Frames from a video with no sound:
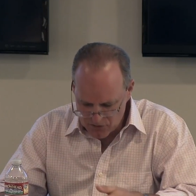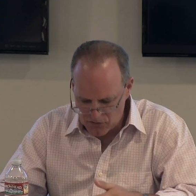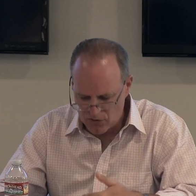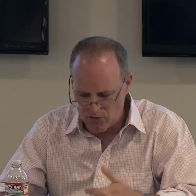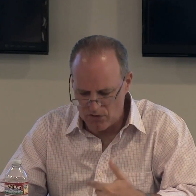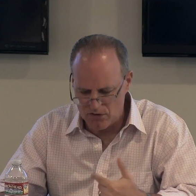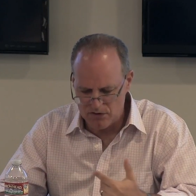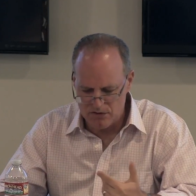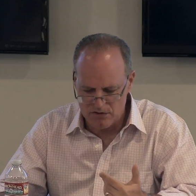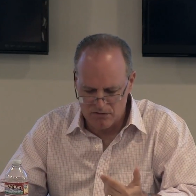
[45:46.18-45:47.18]

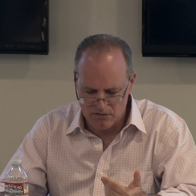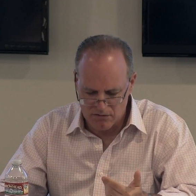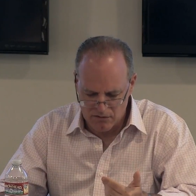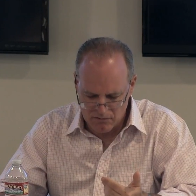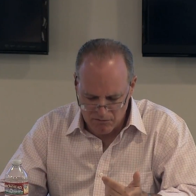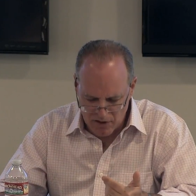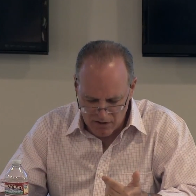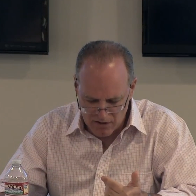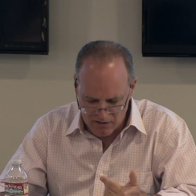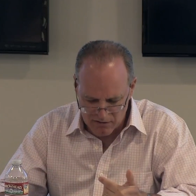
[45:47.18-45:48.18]
controls,
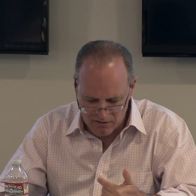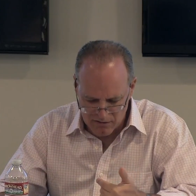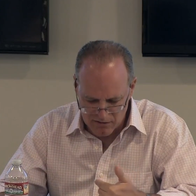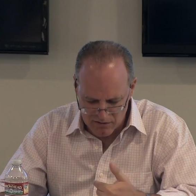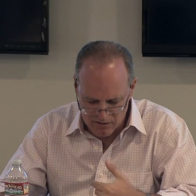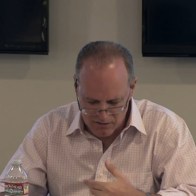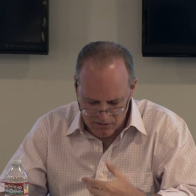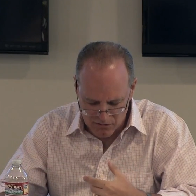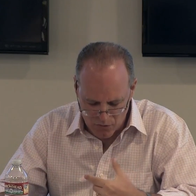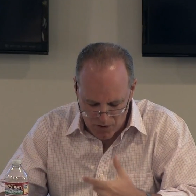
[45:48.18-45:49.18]
making the
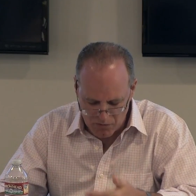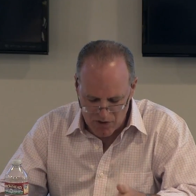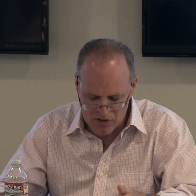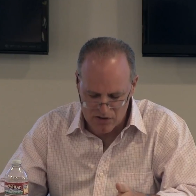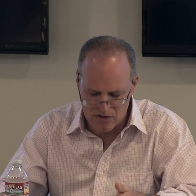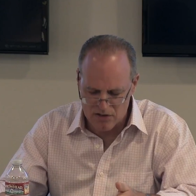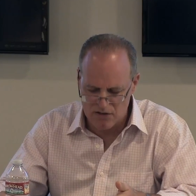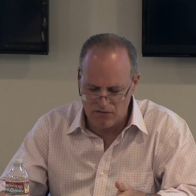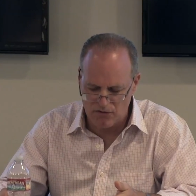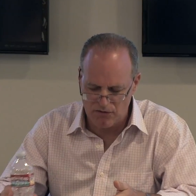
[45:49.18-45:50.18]
cooperation
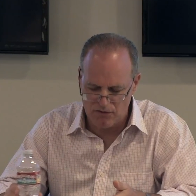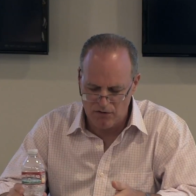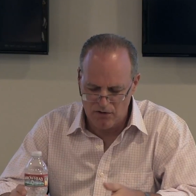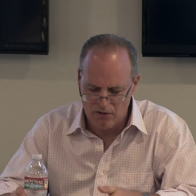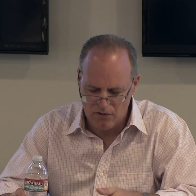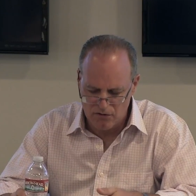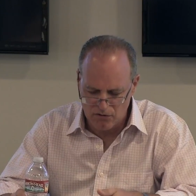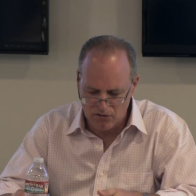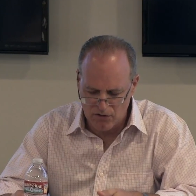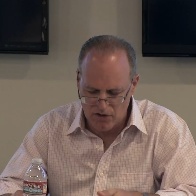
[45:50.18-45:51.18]
civil
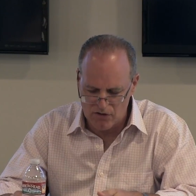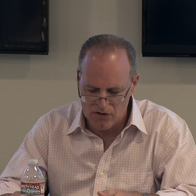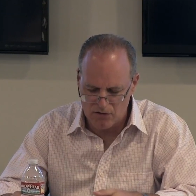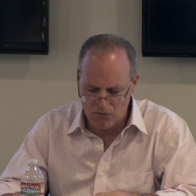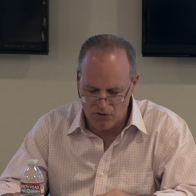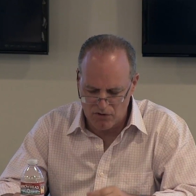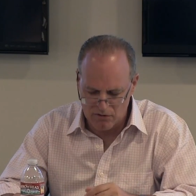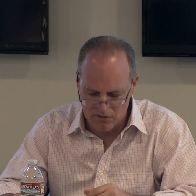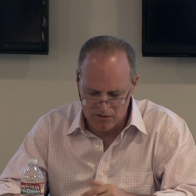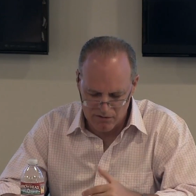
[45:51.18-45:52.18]
nuclear energy more
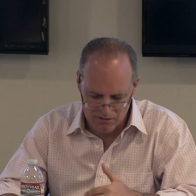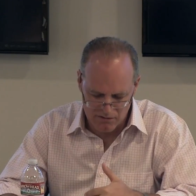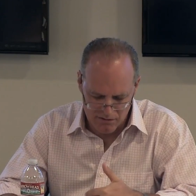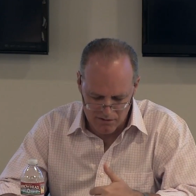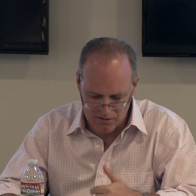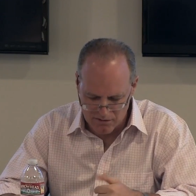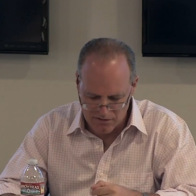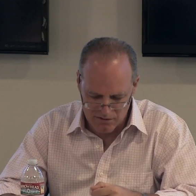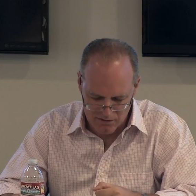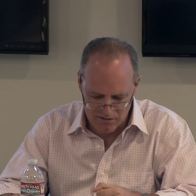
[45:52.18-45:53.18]
uh,
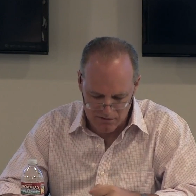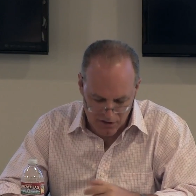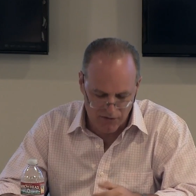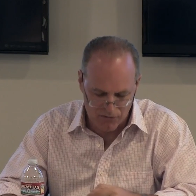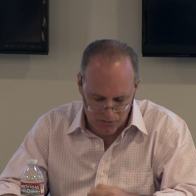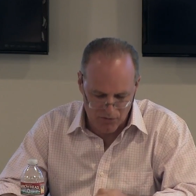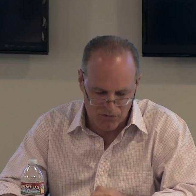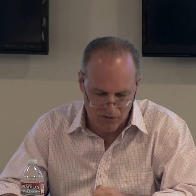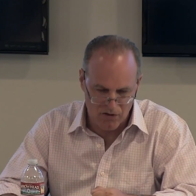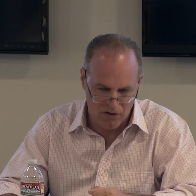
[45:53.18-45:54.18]
tougher
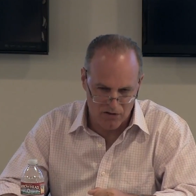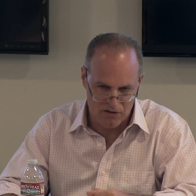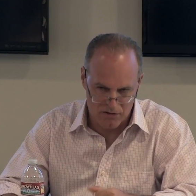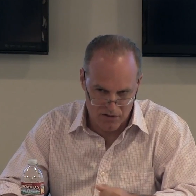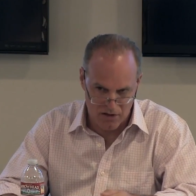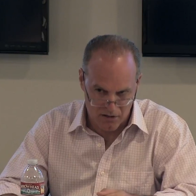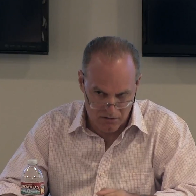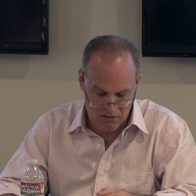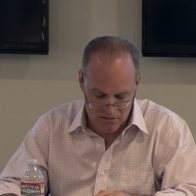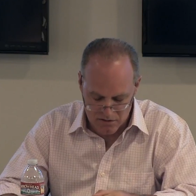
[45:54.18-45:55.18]
with regard to
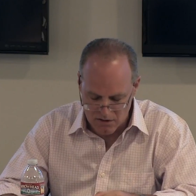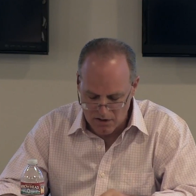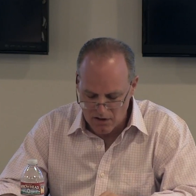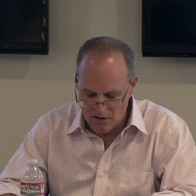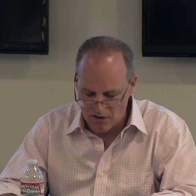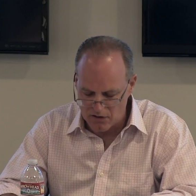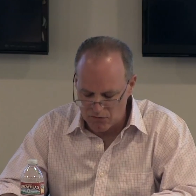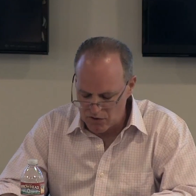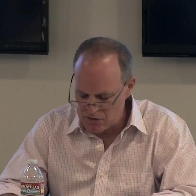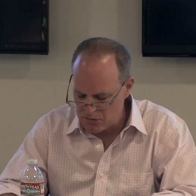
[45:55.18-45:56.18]
standards on
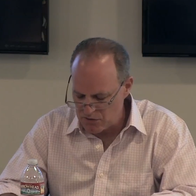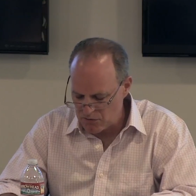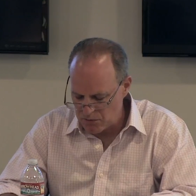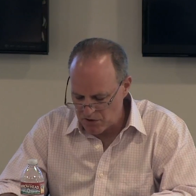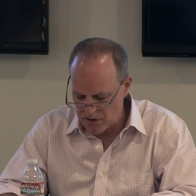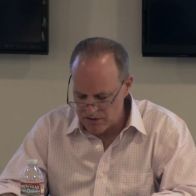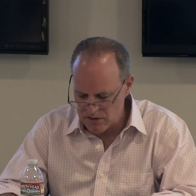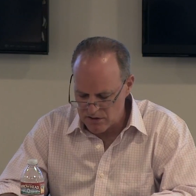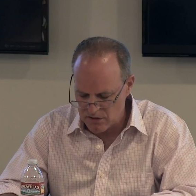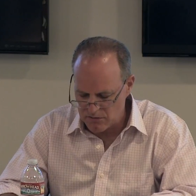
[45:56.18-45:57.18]
enrichment
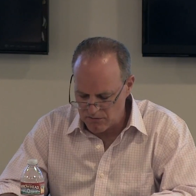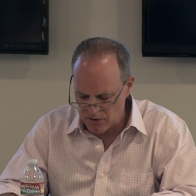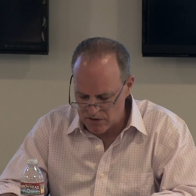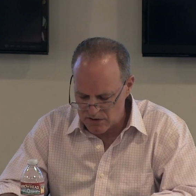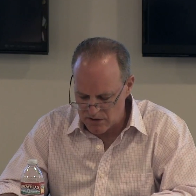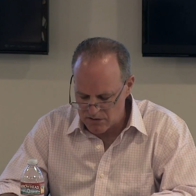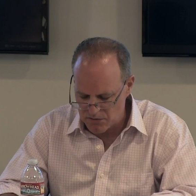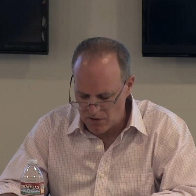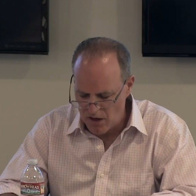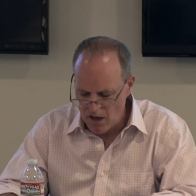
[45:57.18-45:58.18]
reprocessing, very sensitive.
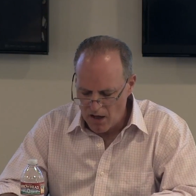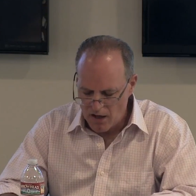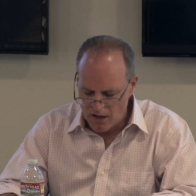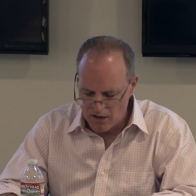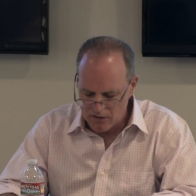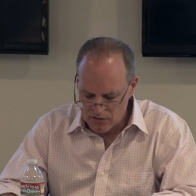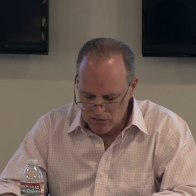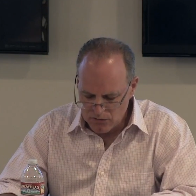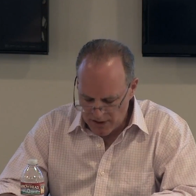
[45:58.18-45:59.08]
Uh, two